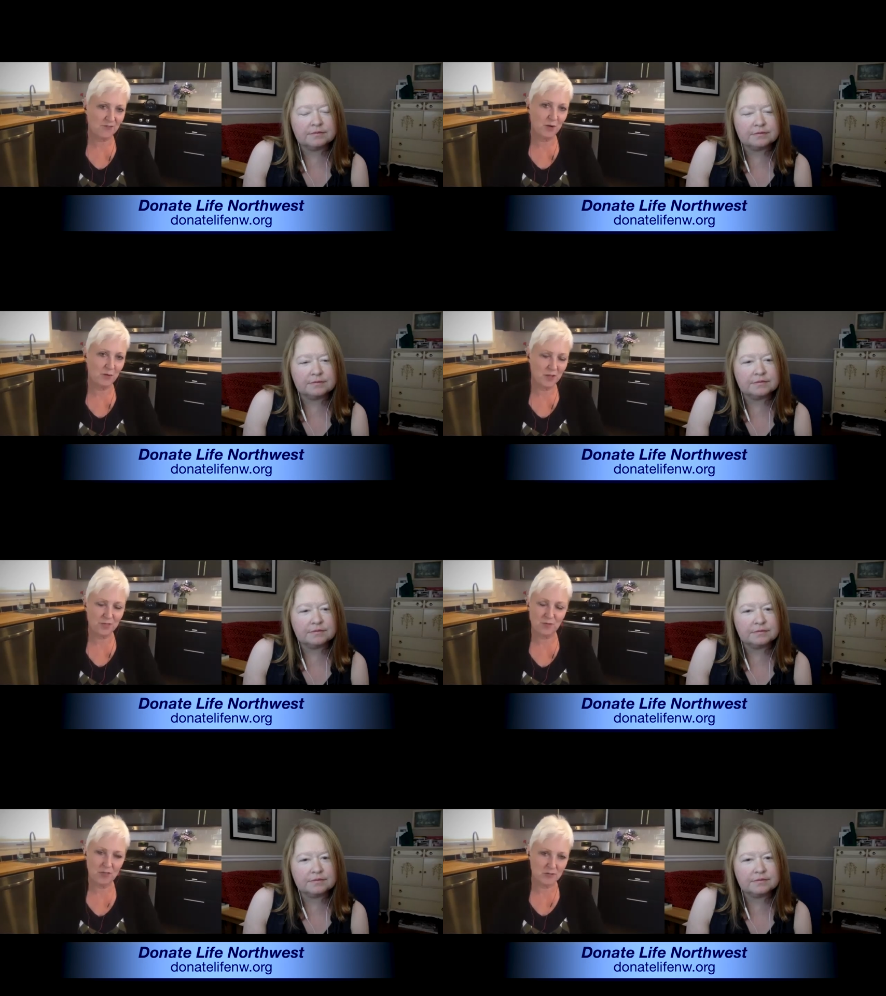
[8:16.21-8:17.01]
Speaker 1: if we
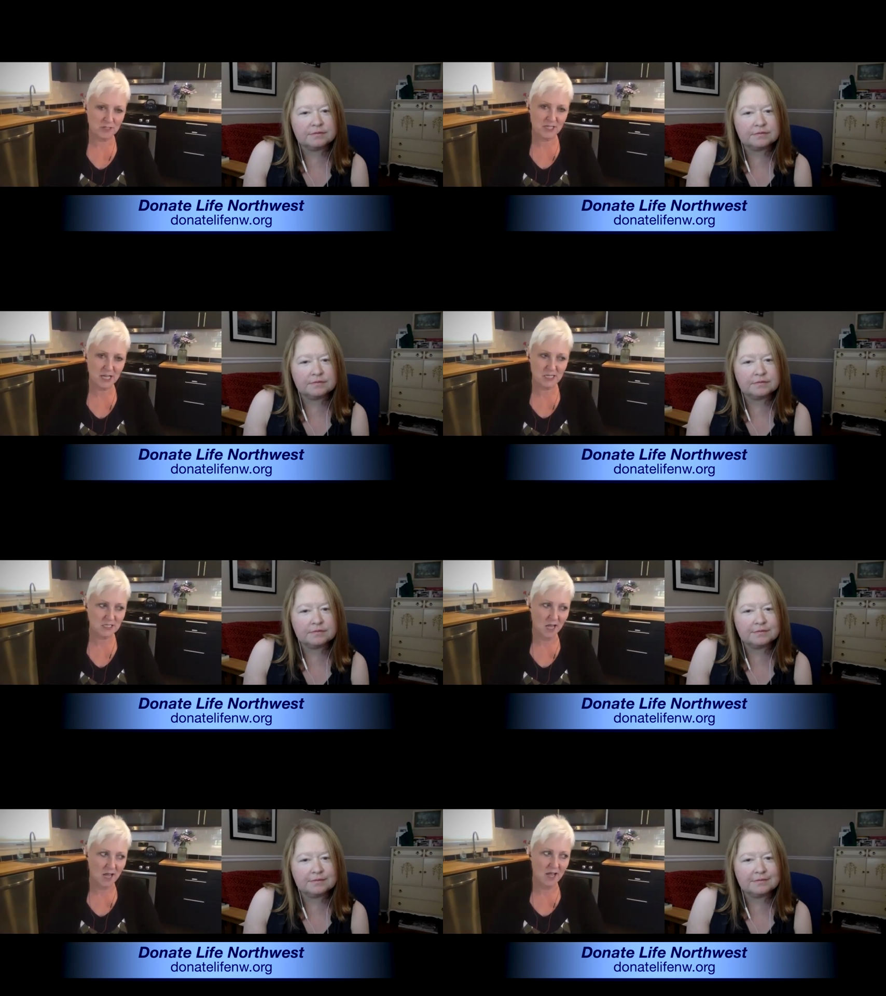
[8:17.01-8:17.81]
went through all those
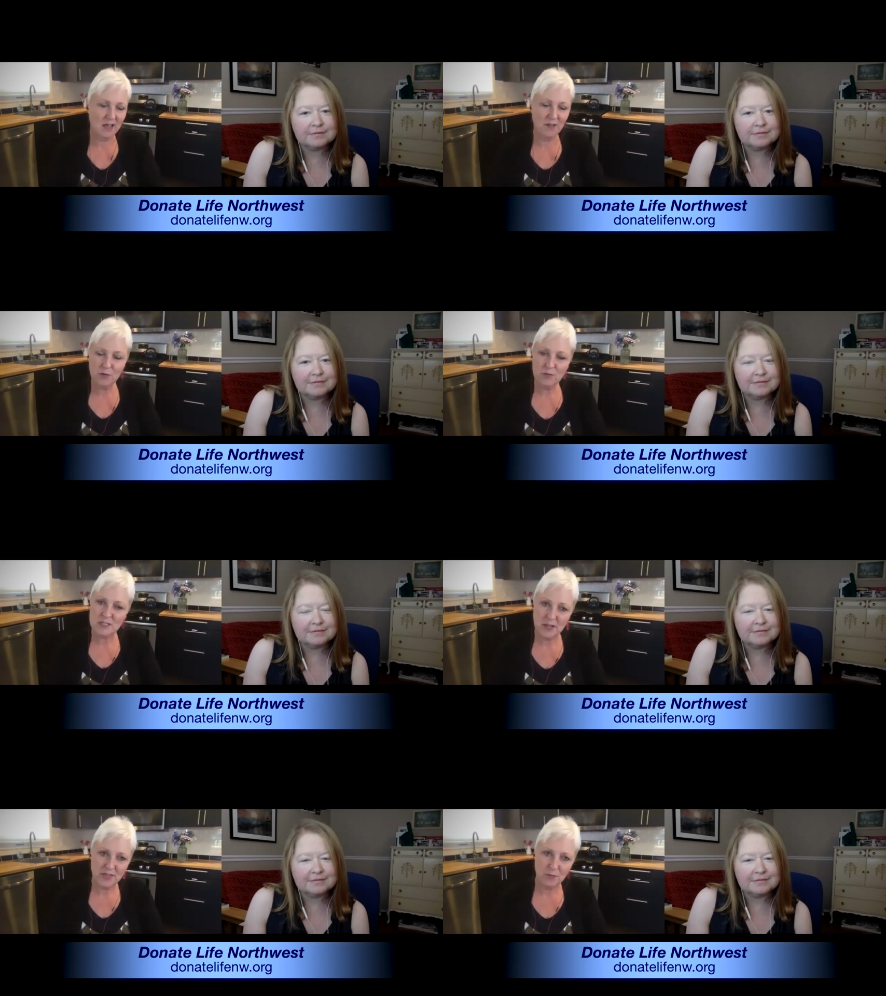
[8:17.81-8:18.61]
tests, if there
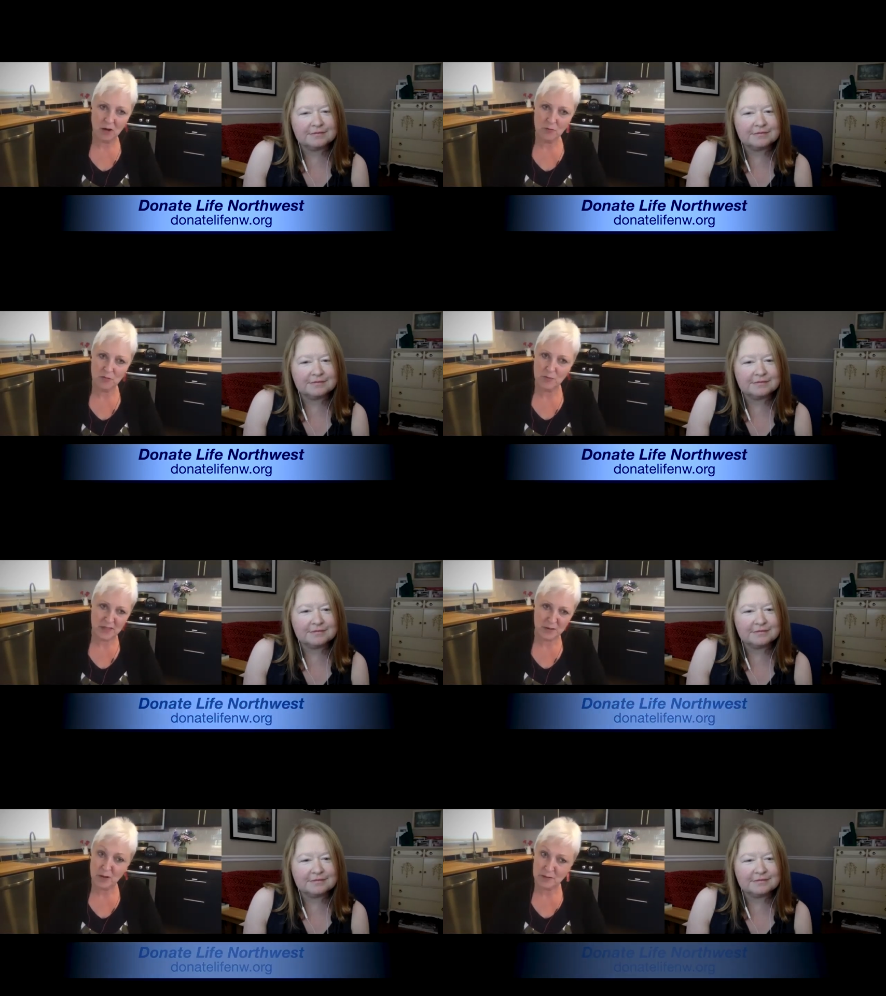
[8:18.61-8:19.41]
was anything wrong with
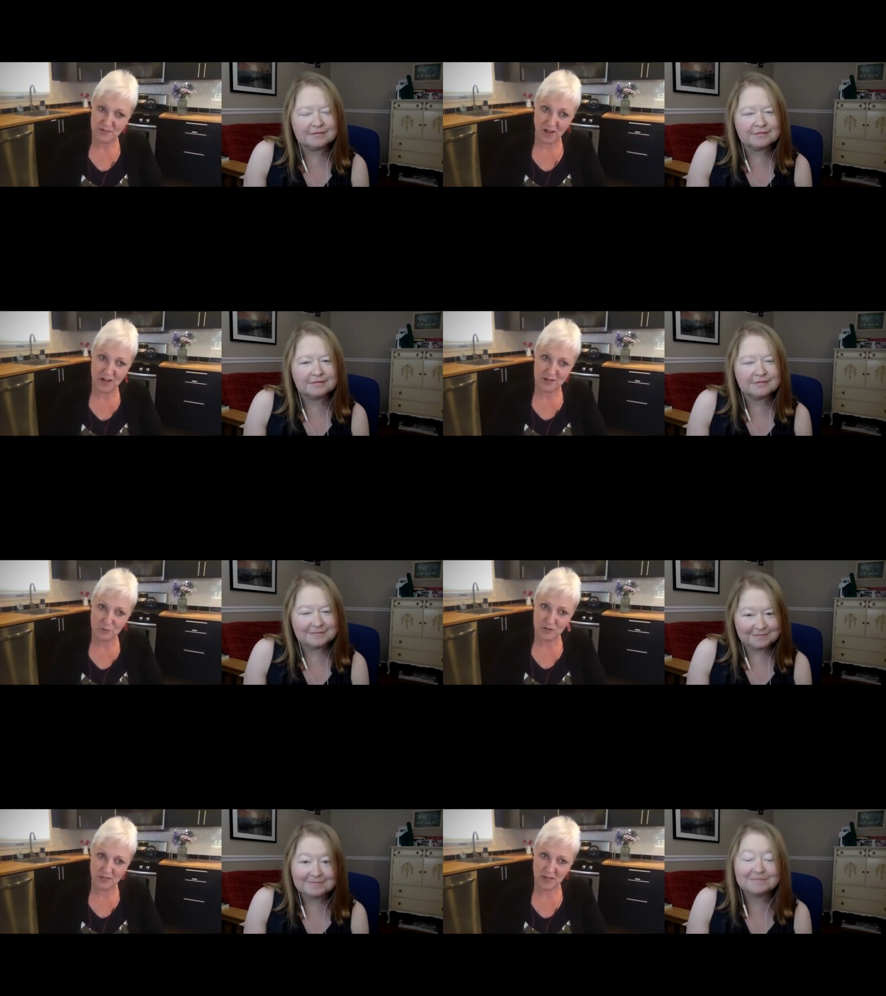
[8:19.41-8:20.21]
me, they'd probably find
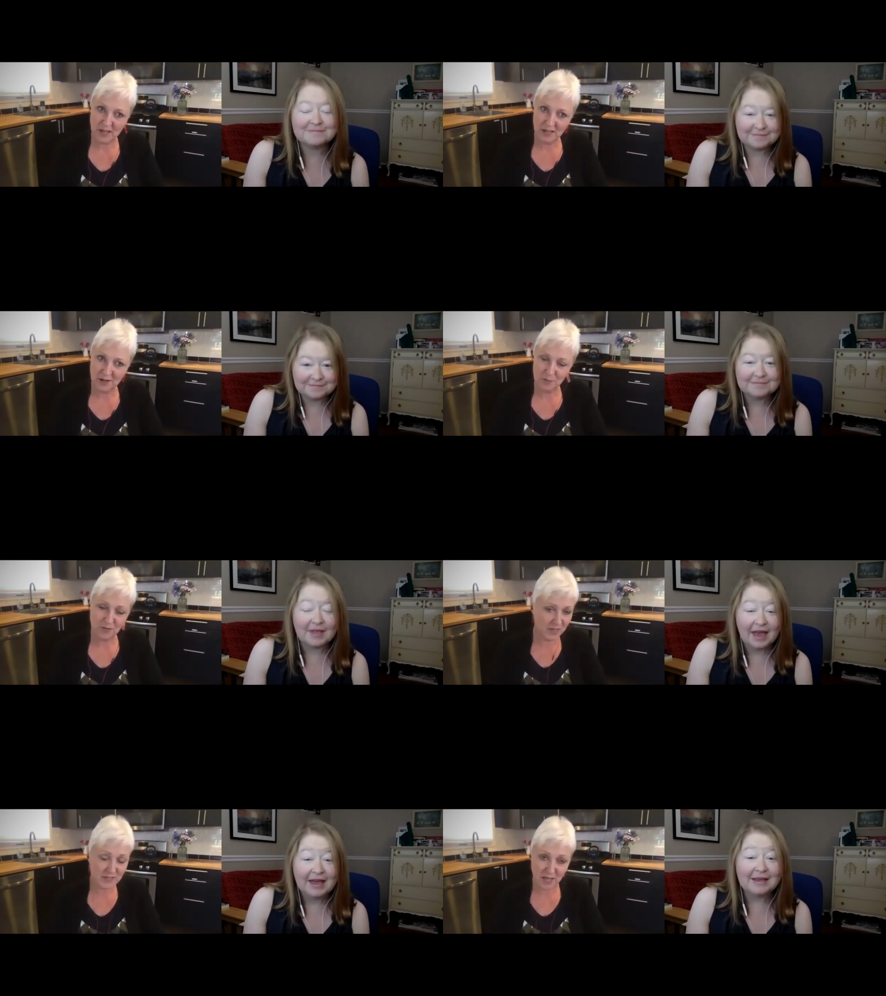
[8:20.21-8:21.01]
it, wouldn't they?
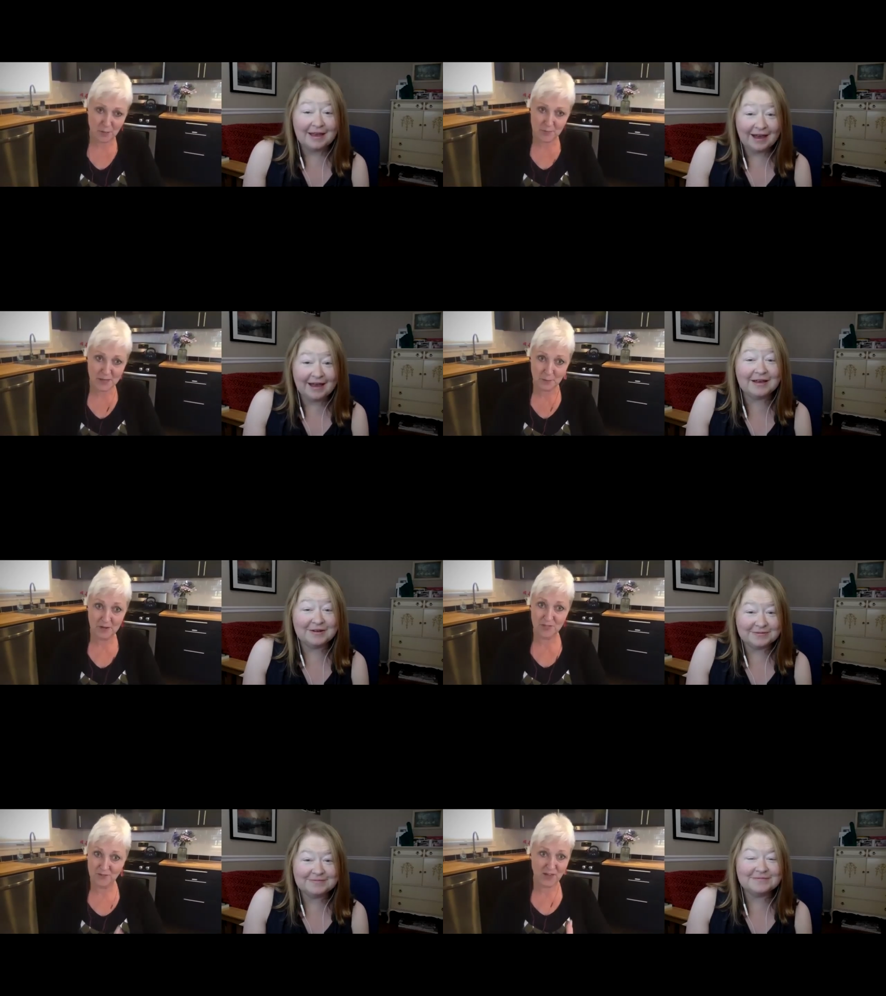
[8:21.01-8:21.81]
Would they tell me?
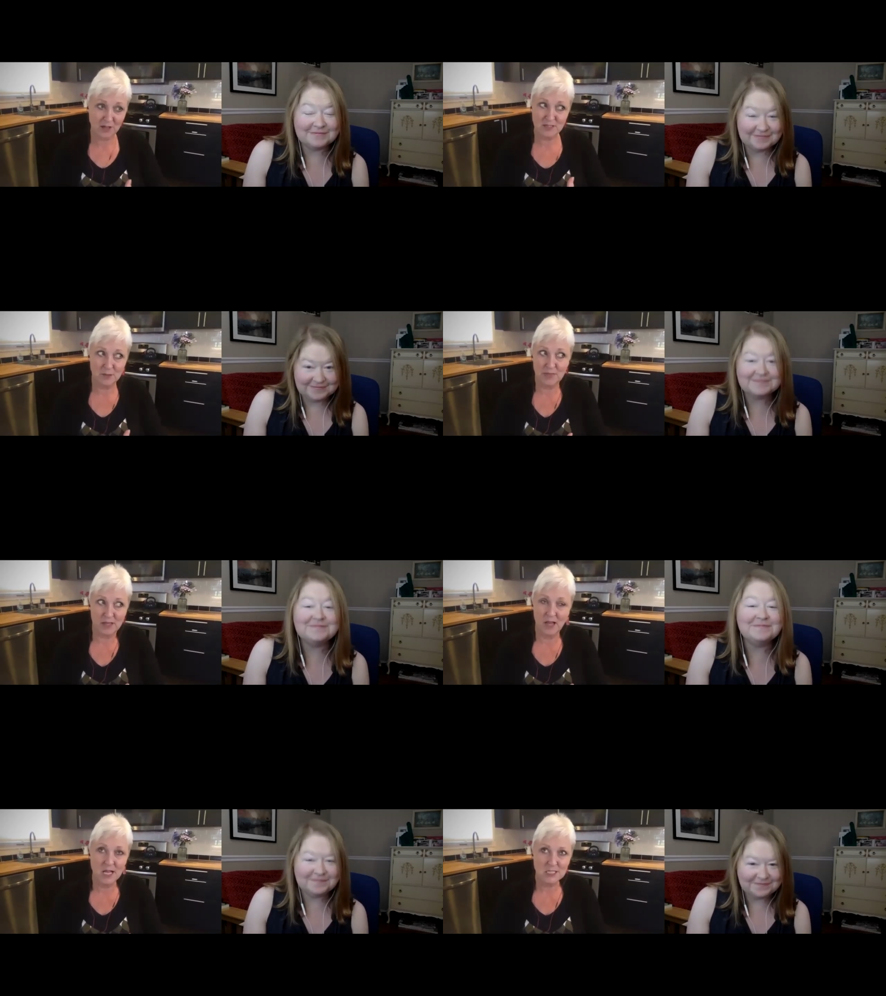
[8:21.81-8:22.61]
if they found
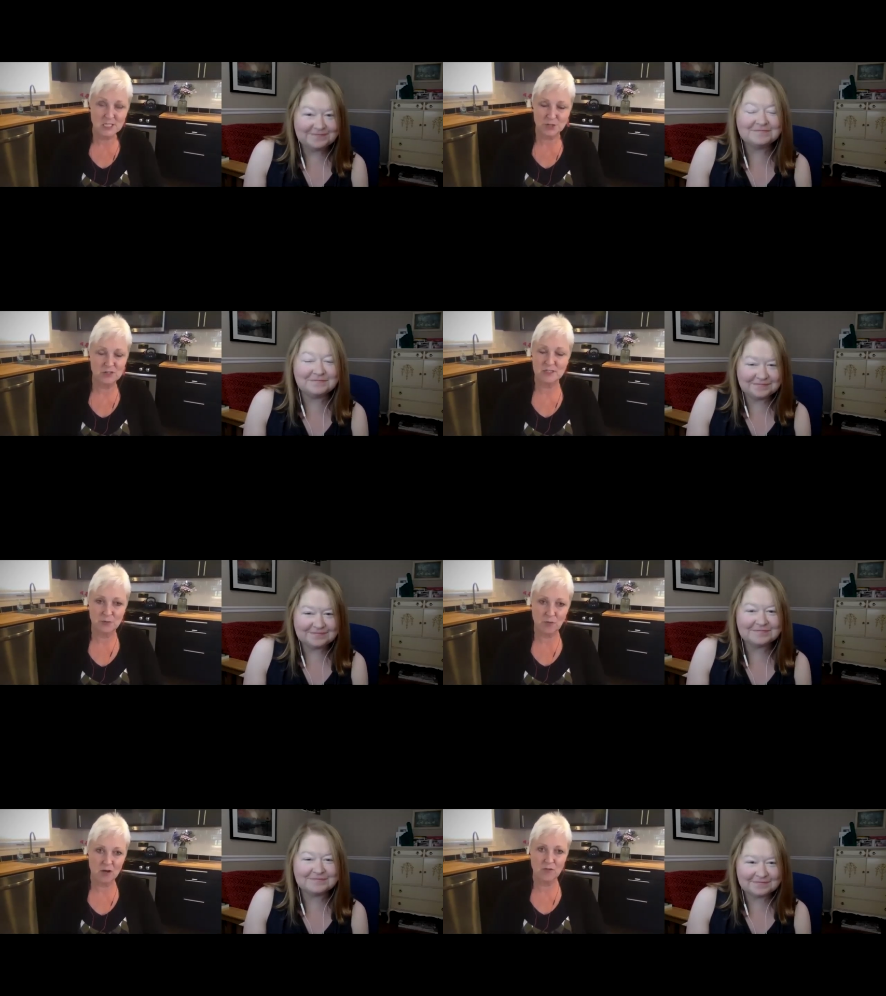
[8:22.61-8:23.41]
something
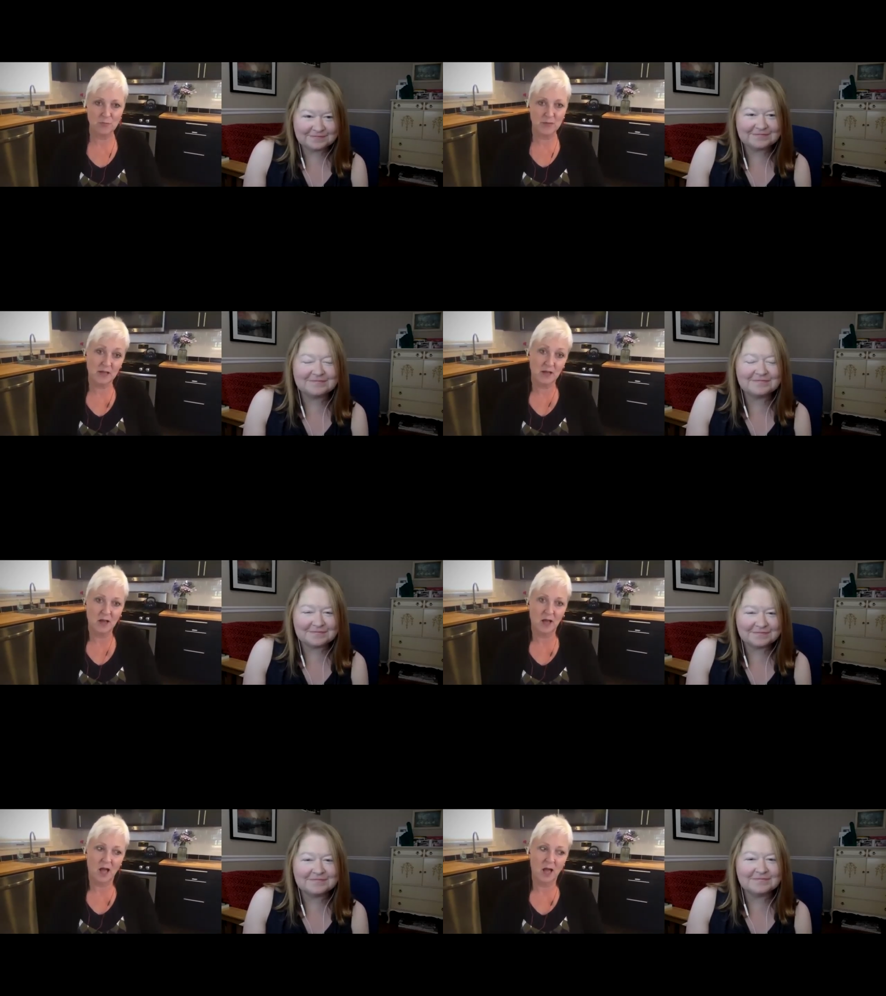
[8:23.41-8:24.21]
seriously wrong with me,
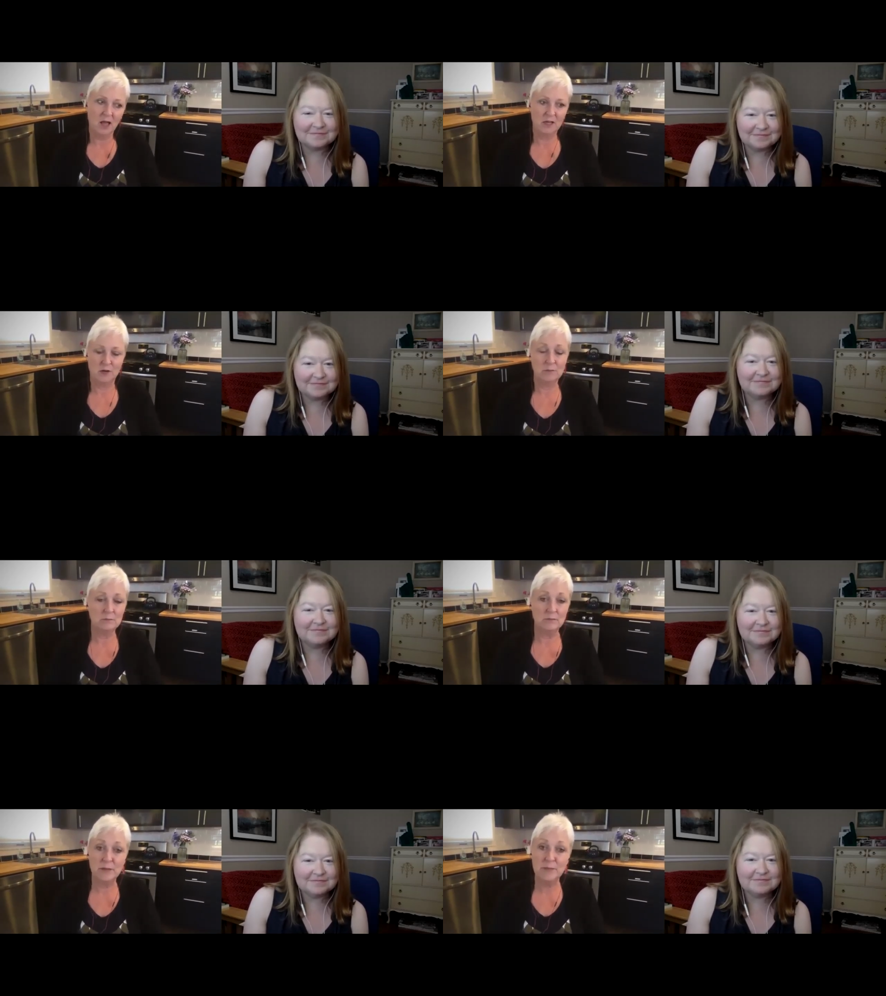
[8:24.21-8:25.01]
you know
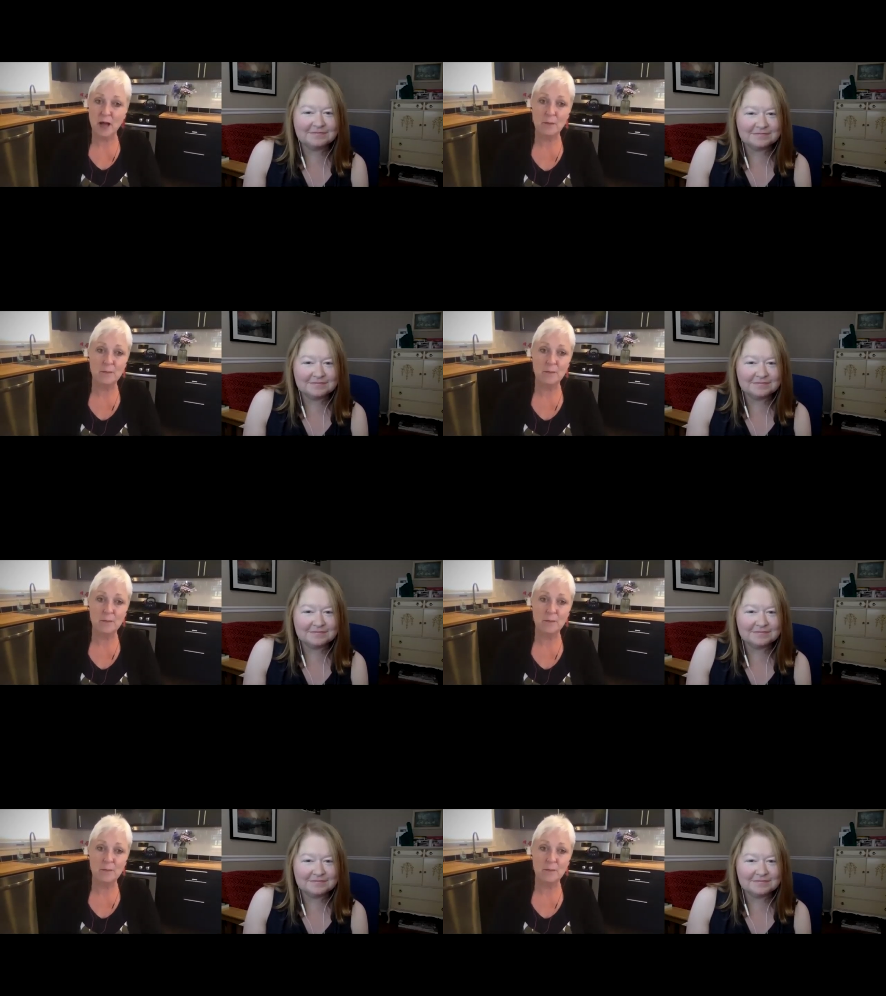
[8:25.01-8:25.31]
mm-hmm. maybe